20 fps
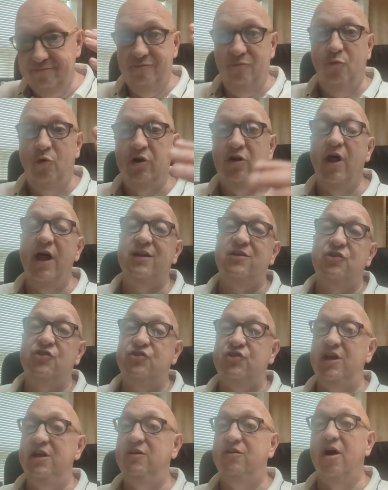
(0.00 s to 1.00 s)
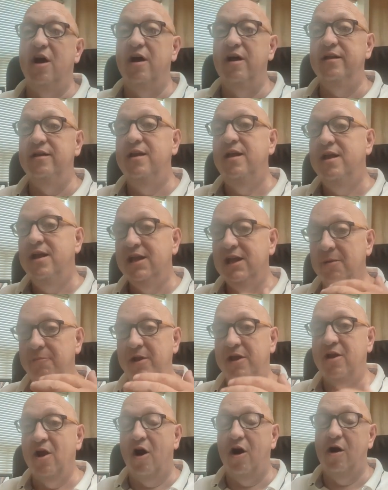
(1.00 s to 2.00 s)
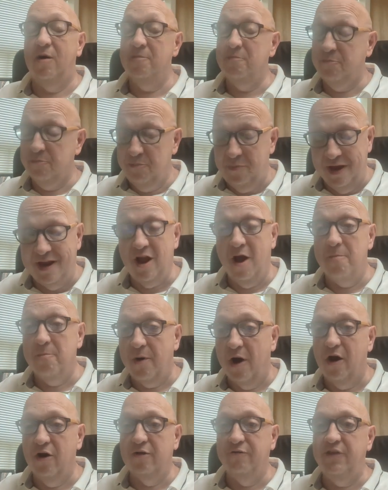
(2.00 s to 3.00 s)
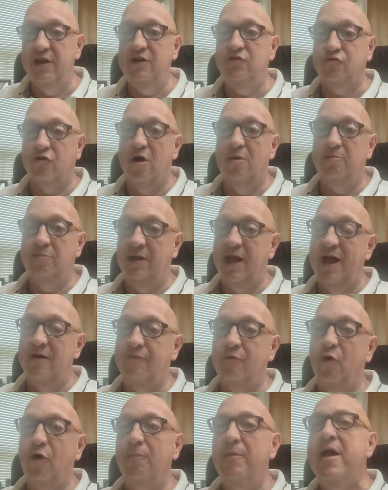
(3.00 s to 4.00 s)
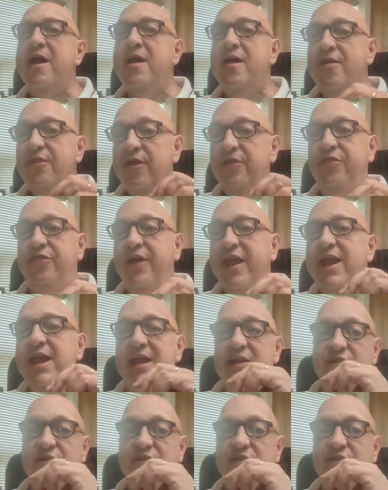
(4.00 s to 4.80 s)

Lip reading: would like to see done can become part of the Trump platform. The thing